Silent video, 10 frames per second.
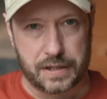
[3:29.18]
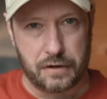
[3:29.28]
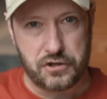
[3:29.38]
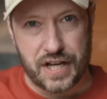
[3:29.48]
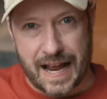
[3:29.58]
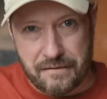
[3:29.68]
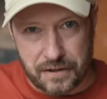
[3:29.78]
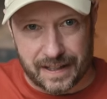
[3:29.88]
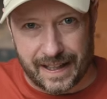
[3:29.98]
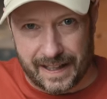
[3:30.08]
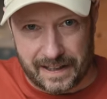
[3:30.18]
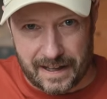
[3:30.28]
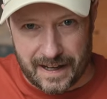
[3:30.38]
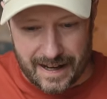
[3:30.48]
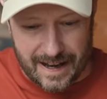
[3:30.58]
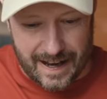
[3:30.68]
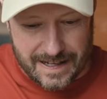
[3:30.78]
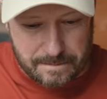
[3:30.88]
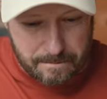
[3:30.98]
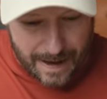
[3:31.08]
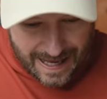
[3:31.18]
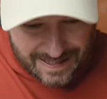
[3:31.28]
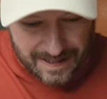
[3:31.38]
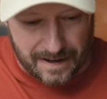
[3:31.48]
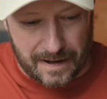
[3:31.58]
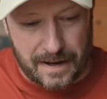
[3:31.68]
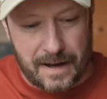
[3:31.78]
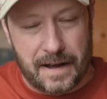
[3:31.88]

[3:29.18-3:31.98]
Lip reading: So generally, it's better